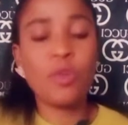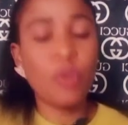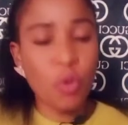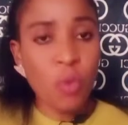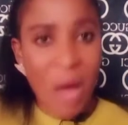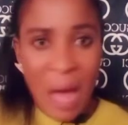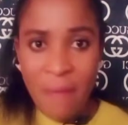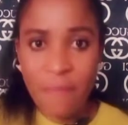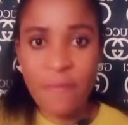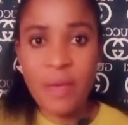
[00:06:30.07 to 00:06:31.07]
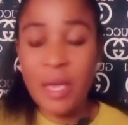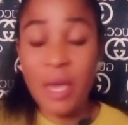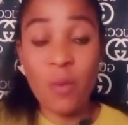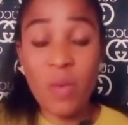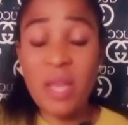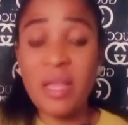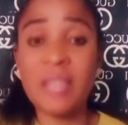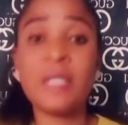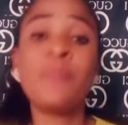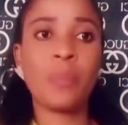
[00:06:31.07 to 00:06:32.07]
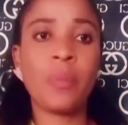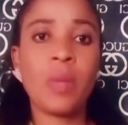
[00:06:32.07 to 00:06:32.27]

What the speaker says: you have a weakness.